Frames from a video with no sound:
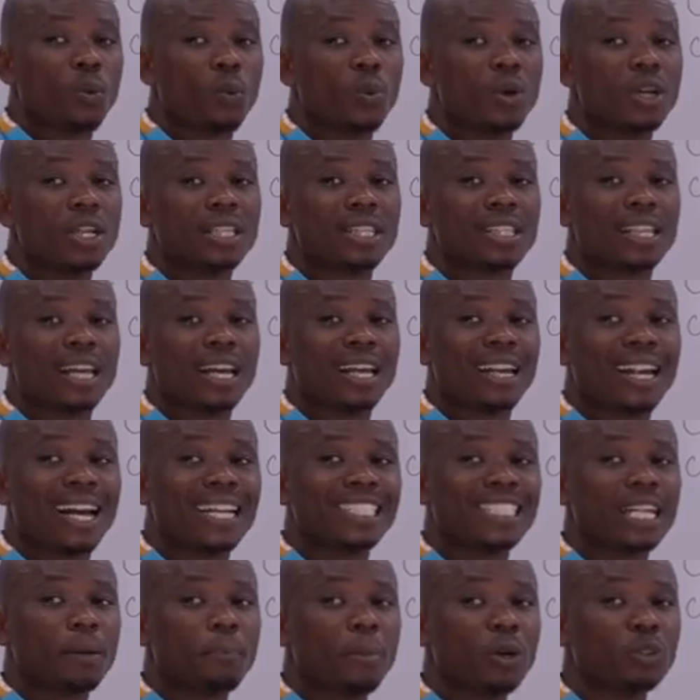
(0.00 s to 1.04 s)
with a
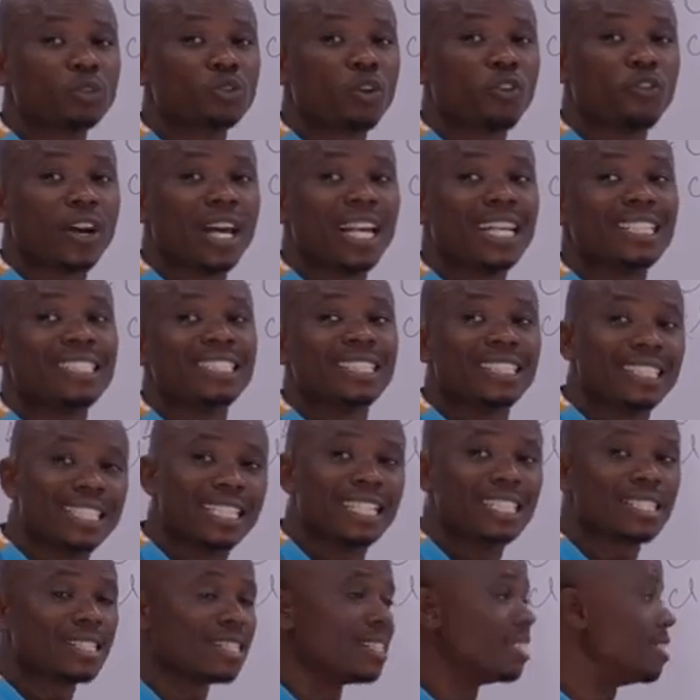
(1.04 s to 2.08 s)
large amount of energy
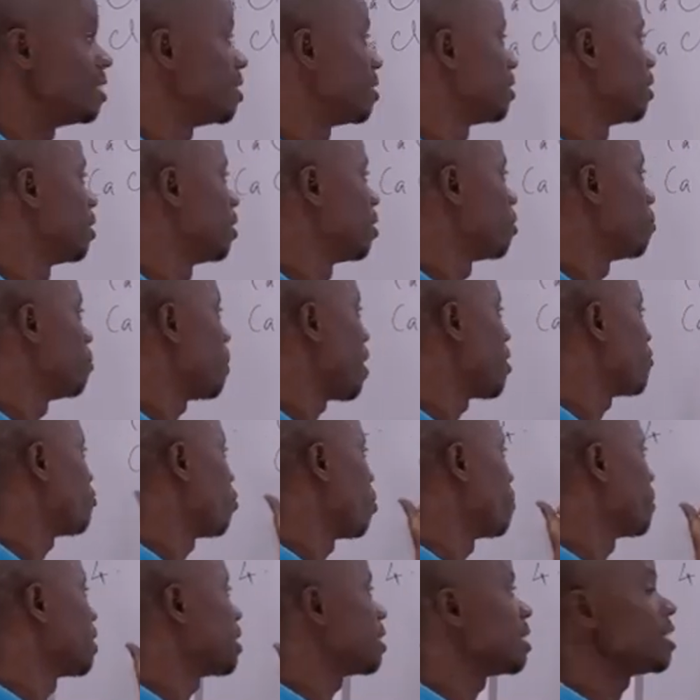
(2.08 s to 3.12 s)
released by
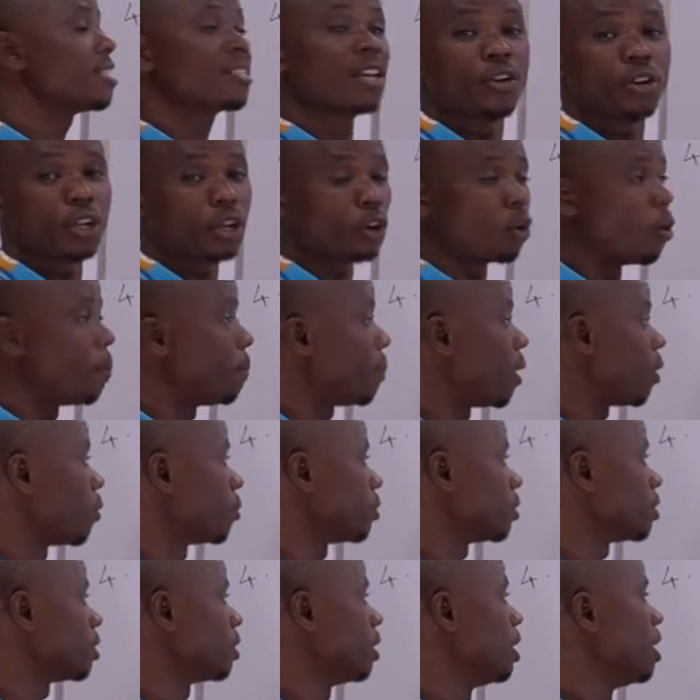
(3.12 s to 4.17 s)
forming this ionic
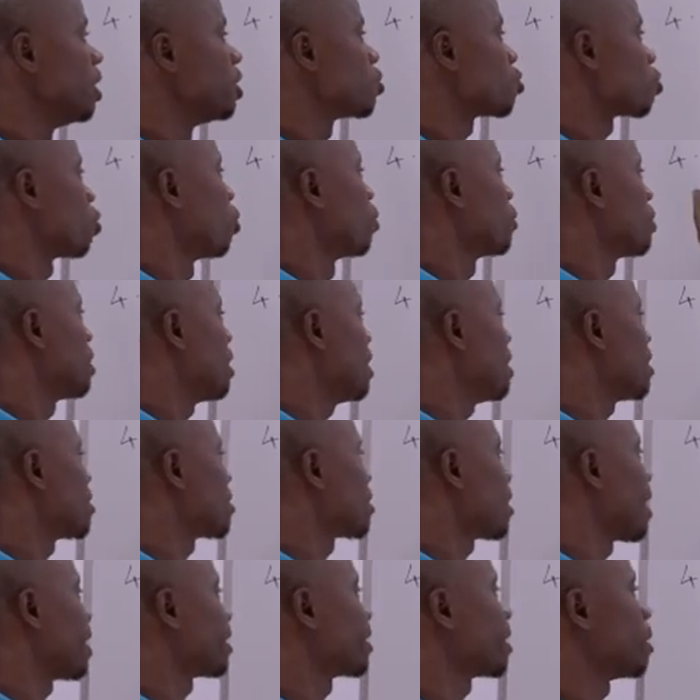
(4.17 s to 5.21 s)
compound. So this
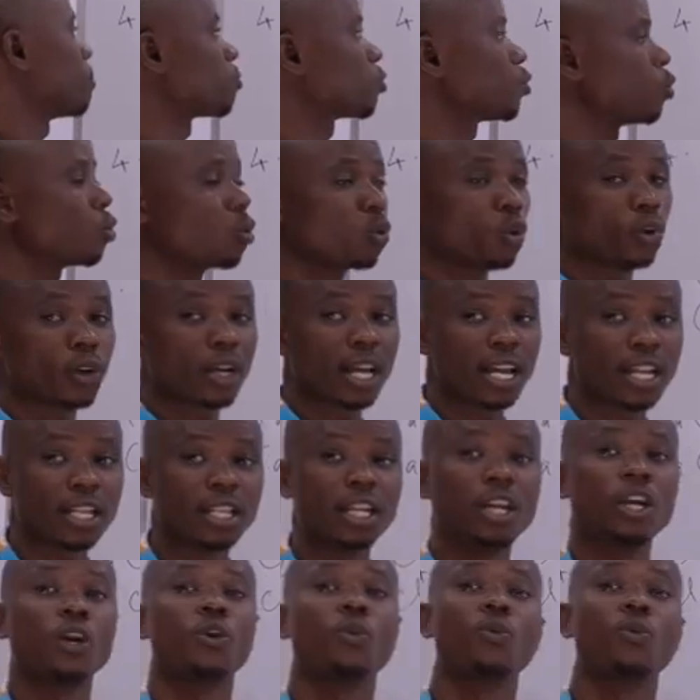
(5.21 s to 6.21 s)
calcium 2 chloride